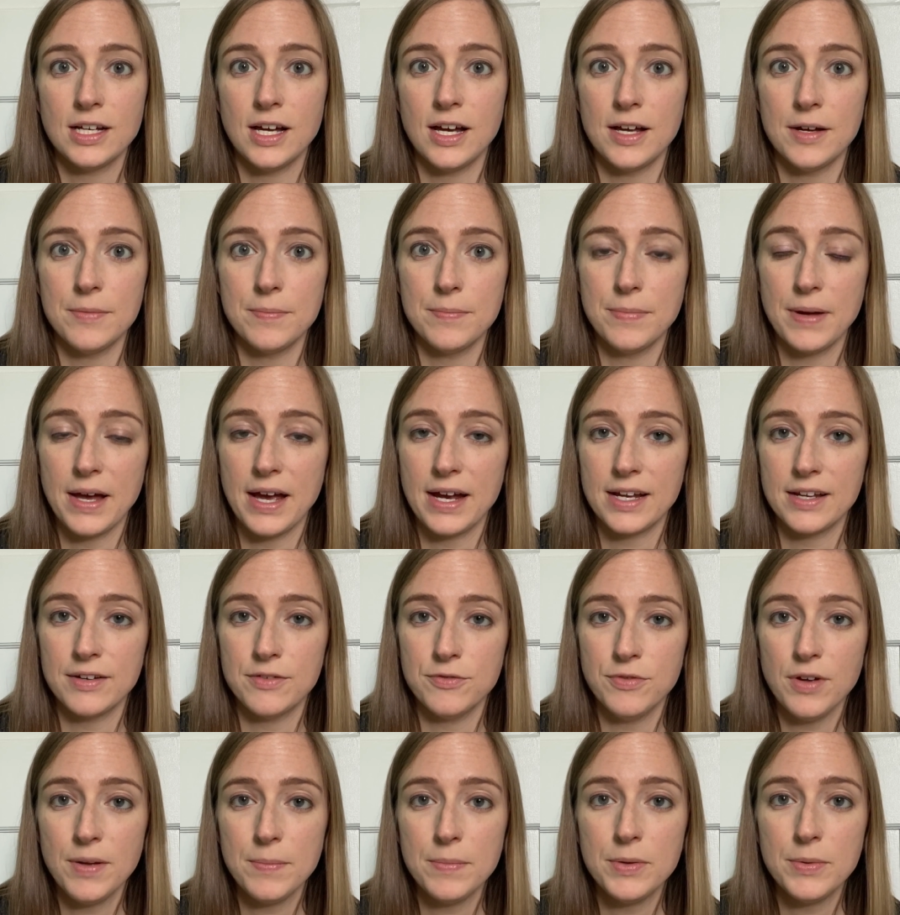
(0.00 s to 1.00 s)
back in
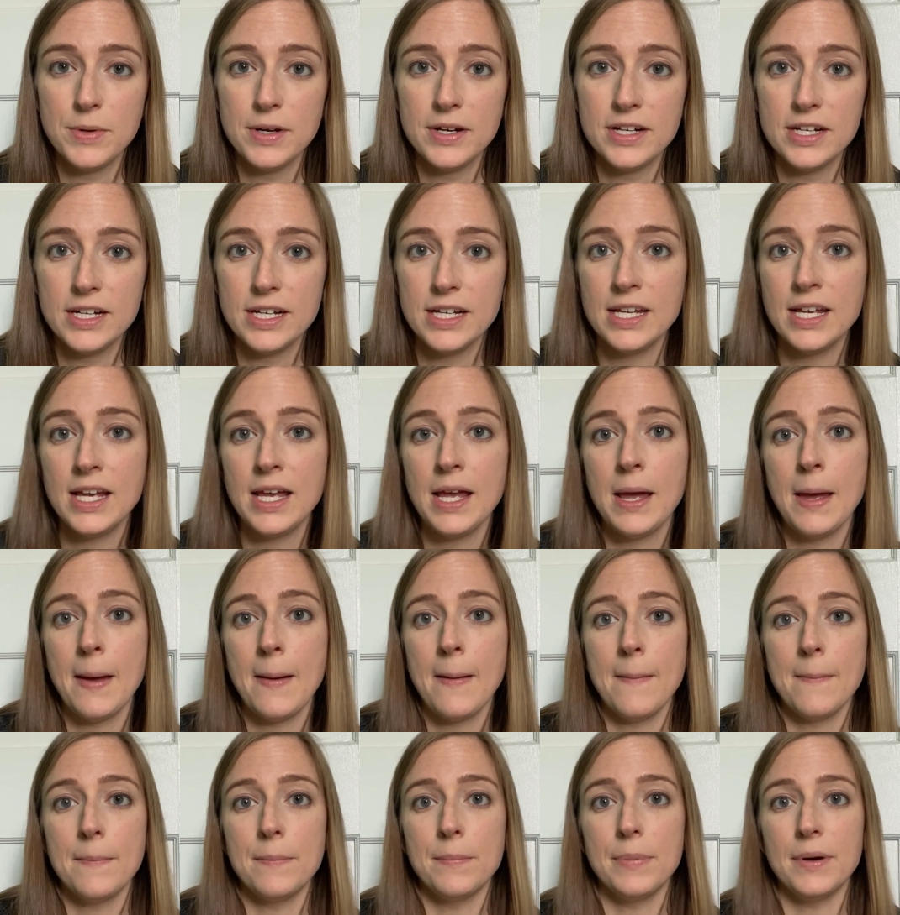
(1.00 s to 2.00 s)
February,
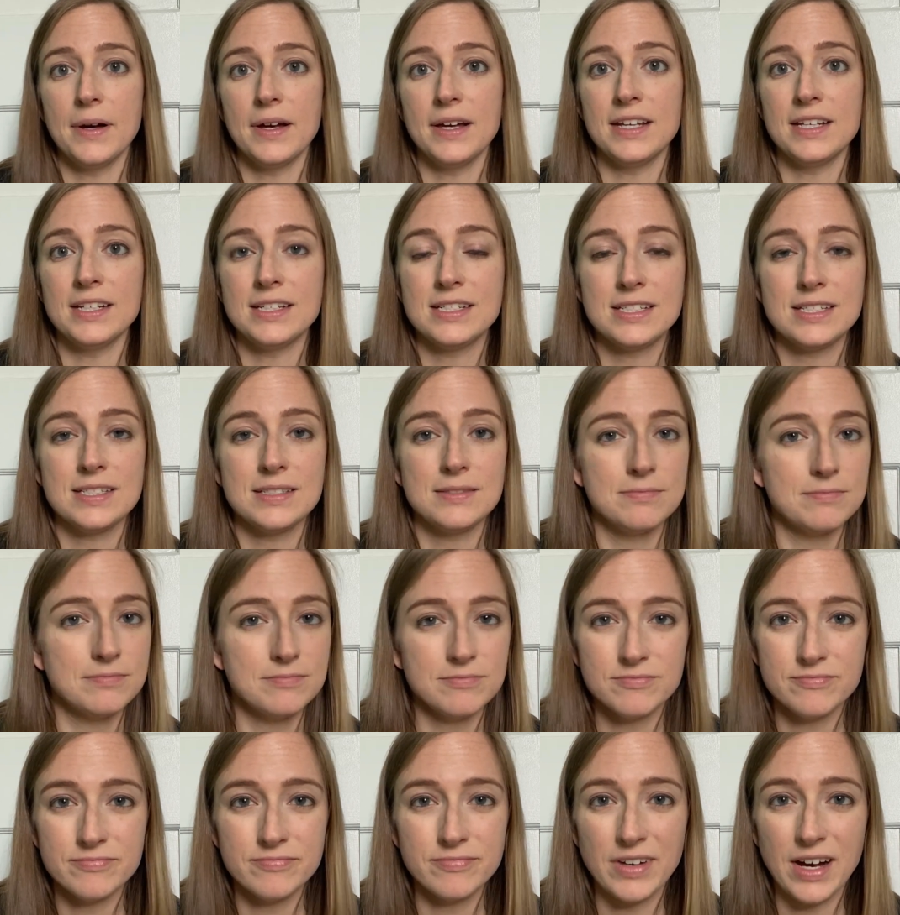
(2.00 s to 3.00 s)
but
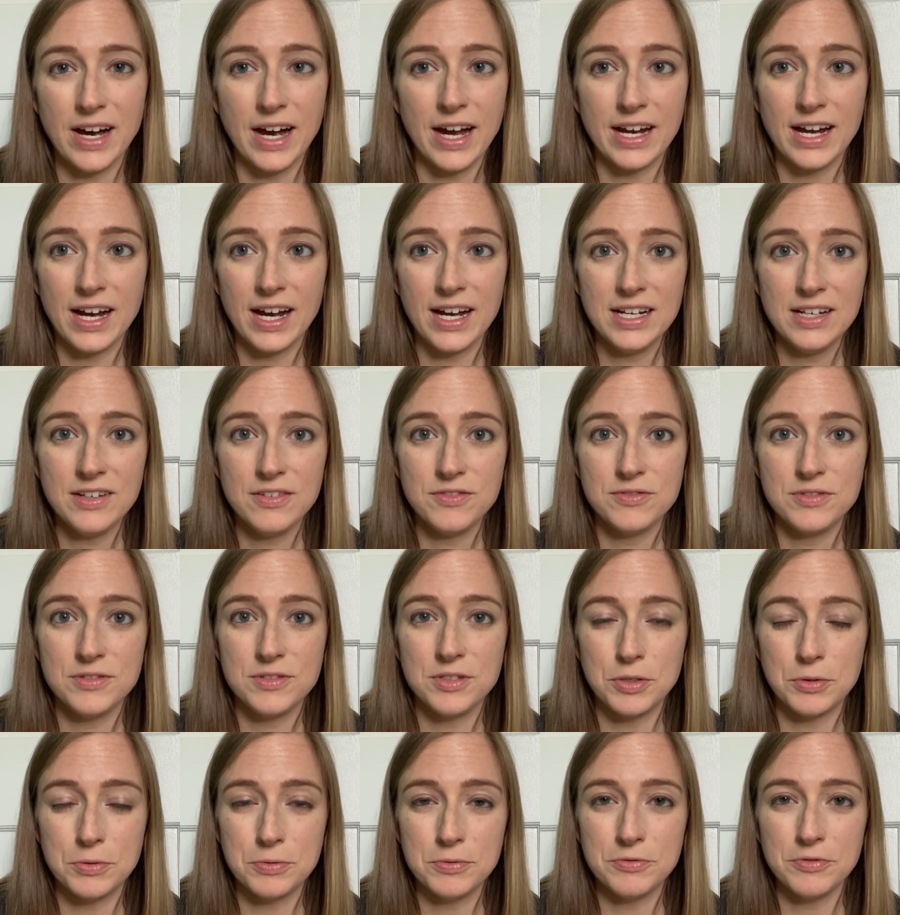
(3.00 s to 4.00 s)
I kind of
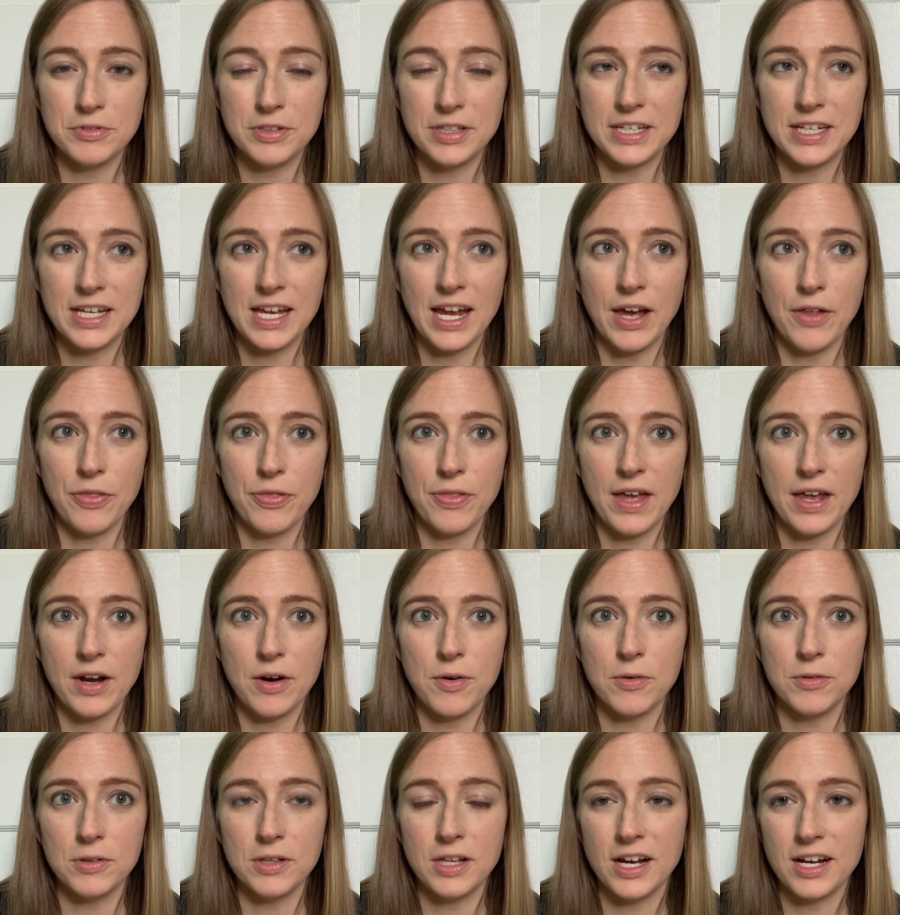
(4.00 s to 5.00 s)
don't really count that a
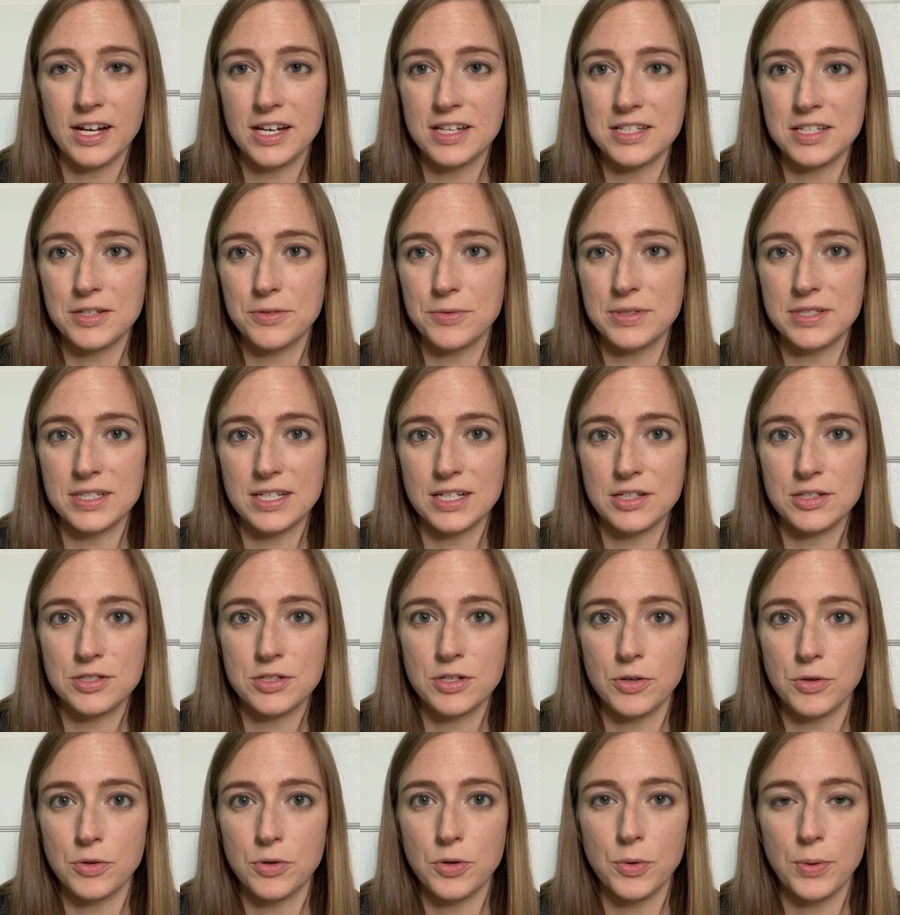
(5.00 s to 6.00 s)
whole lot because it was like
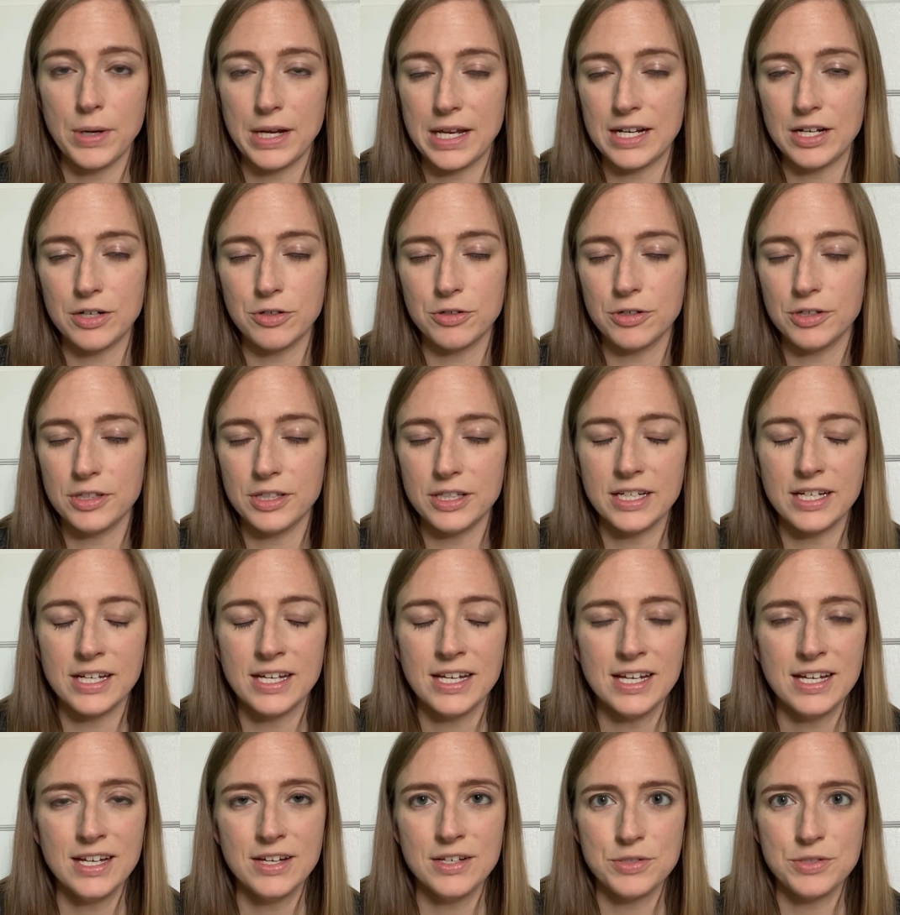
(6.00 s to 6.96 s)
so quick and early.